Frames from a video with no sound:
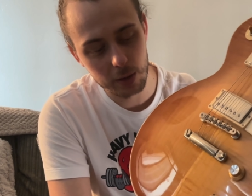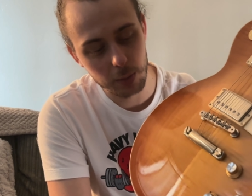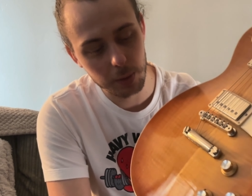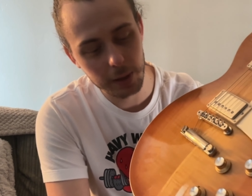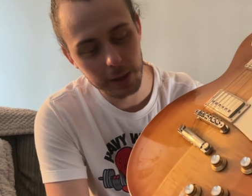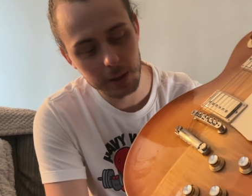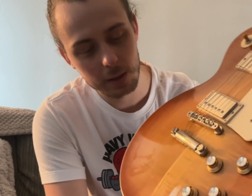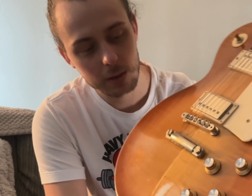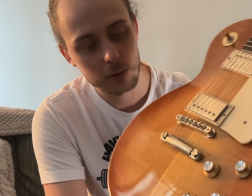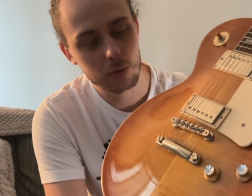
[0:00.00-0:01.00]
AA,
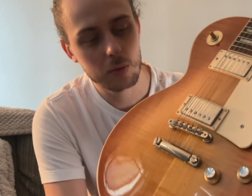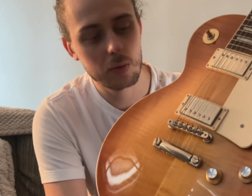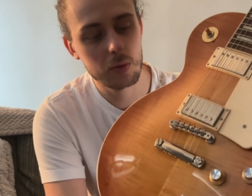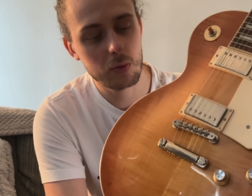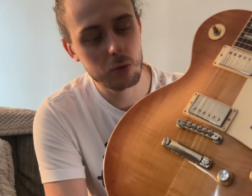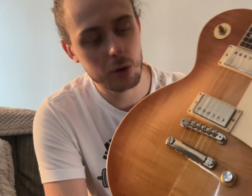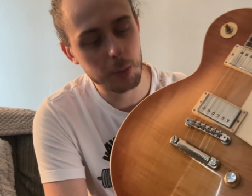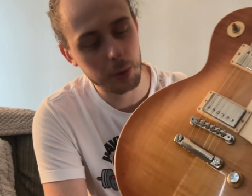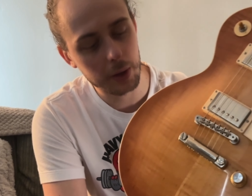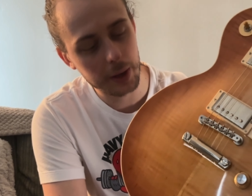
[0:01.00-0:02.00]

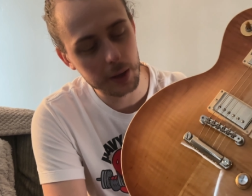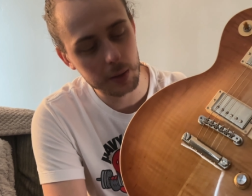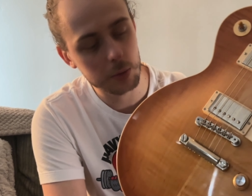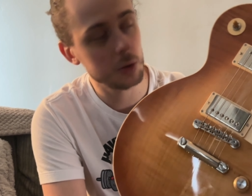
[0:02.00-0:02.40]
AAA. I'm